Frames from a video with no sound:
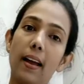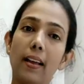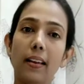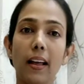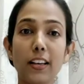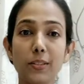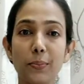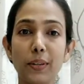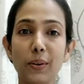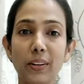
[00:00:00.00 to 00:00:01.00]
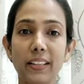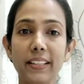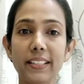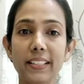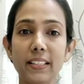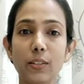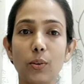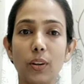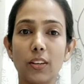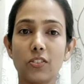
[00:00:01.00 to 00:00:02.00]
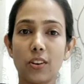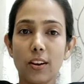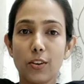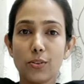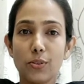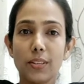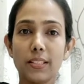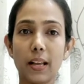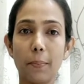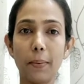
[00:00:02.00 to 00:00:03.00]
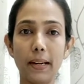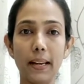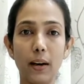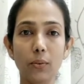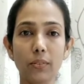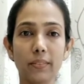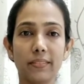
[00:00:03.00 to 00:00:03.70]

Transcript: last but not least, you're gonna shrug your shoulders up and down